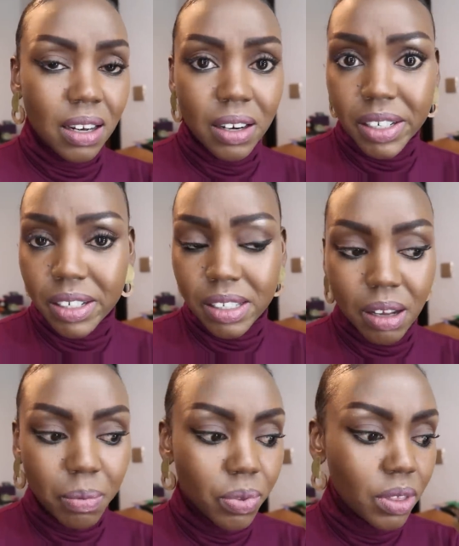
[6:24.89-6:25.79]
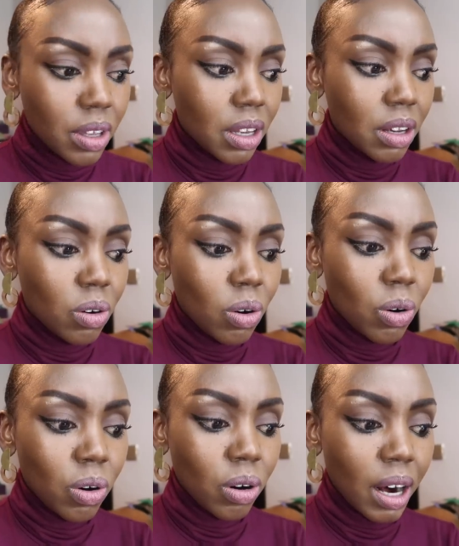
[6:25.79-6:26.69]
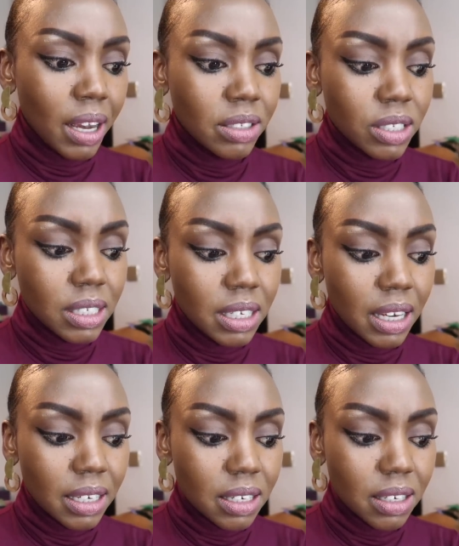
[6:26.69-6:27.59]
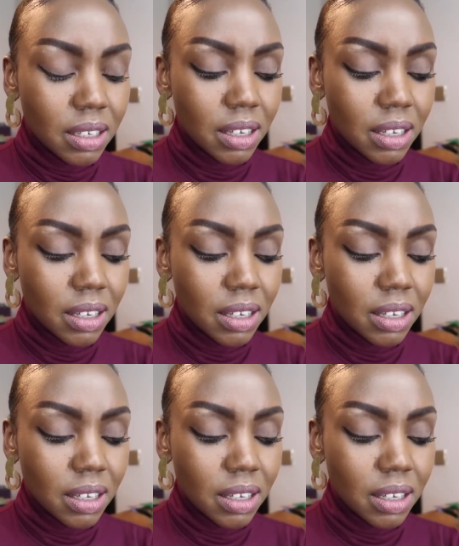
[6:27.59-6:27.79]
learn something or I just get